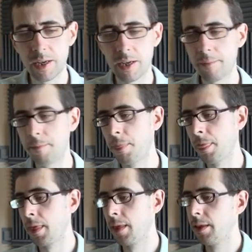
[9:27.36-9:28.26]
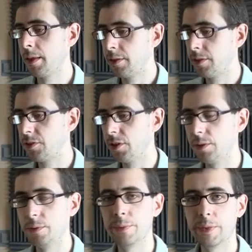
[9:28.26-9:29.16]
Um, so
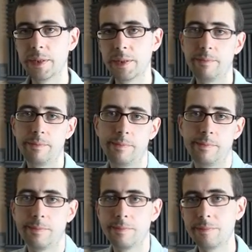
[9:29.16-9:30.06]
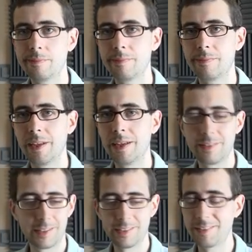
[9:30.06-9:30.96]
um,
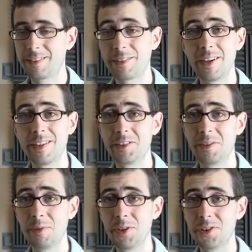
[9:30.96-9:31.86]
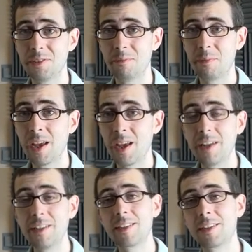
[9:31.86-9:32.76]
it's it's great distribution.
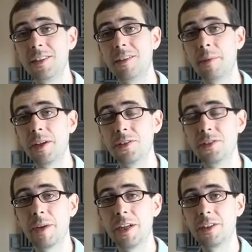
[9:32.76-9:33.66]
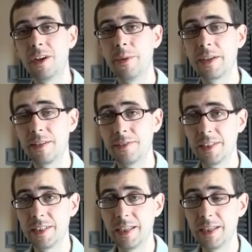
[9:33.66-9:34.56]
I did consider about using Manjaro
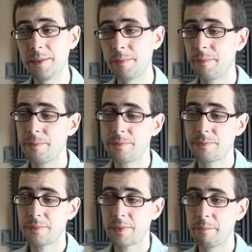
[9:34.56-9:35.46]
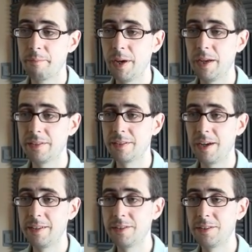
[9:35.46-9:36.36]
Xfce, but
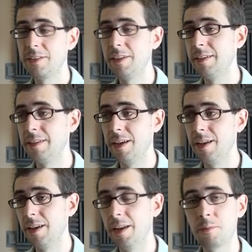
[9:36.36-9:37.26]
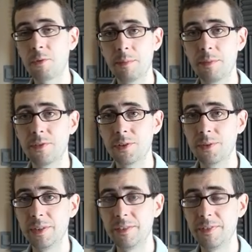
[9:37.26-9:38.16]
I just did a, uh, an upgrade before
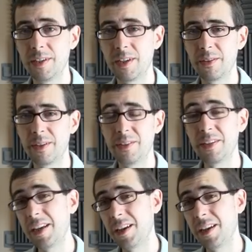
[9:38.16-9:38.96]
doing this video, and it was